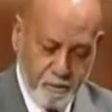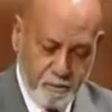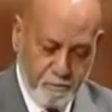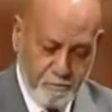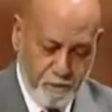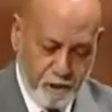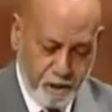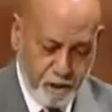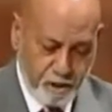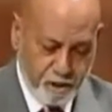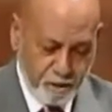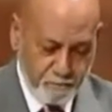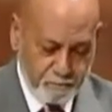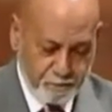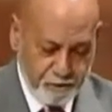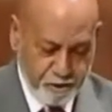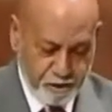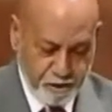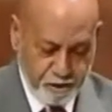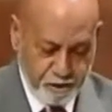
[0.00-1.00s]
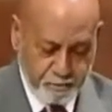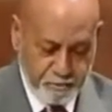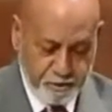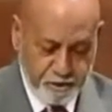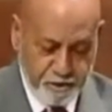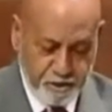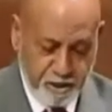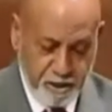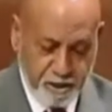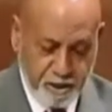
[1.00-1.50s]
market
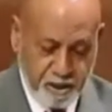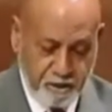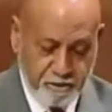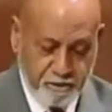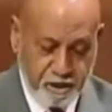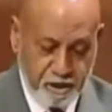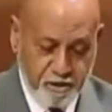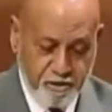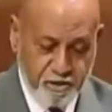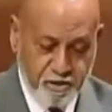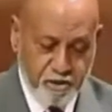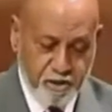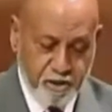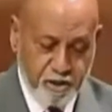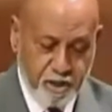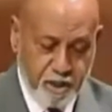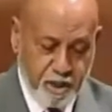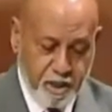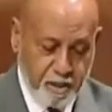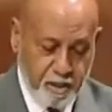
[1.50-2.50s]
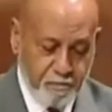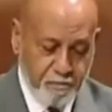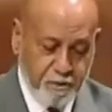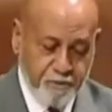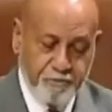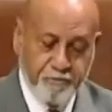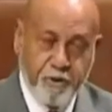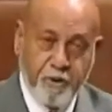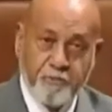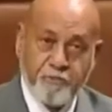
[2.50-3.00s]
participants and our nation's economy
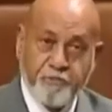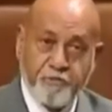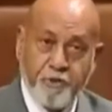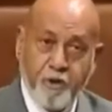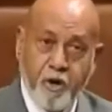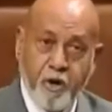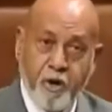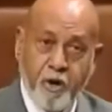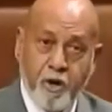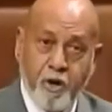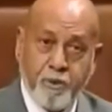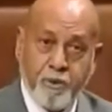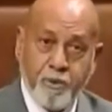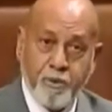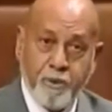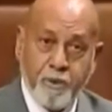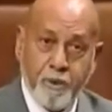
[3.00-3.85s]
from fraud,